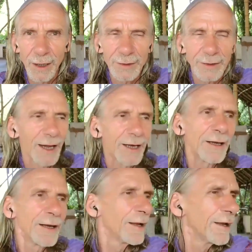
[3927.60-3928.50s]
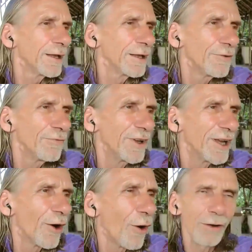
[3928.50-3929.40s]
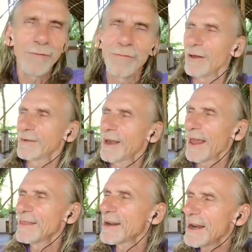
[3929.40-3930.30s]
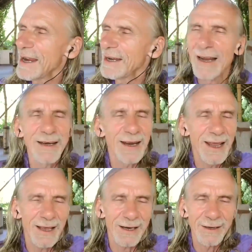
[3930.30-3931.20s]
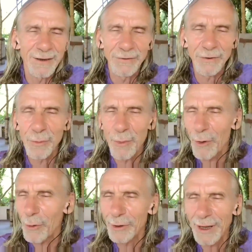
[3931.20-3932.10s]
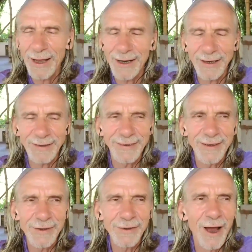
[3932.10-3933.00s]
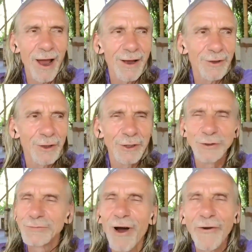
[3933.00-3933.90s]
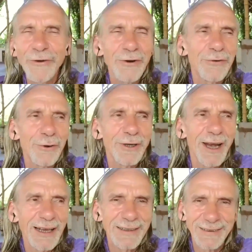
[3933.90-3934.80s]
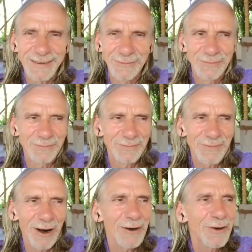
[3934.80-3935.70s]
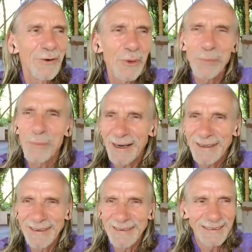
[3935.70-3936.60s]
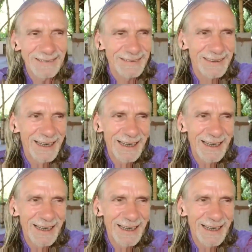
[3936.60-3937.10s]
And then we always can read and hear from all directions wonderful things, wonderful practices,